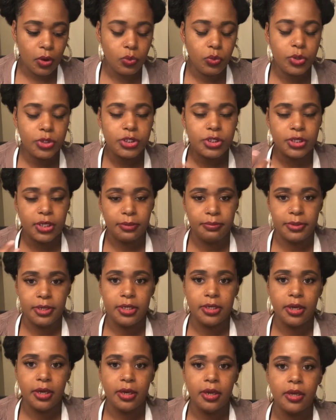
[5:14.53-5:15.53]
which can be
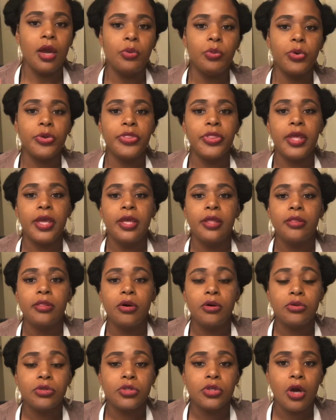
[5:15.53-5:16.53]
done. And within
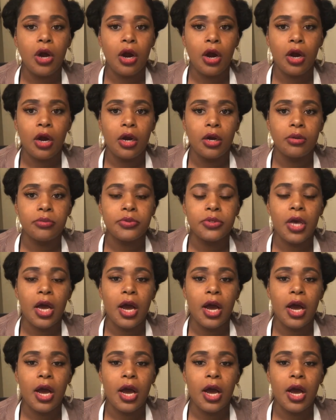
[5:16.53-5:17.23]
those carbs,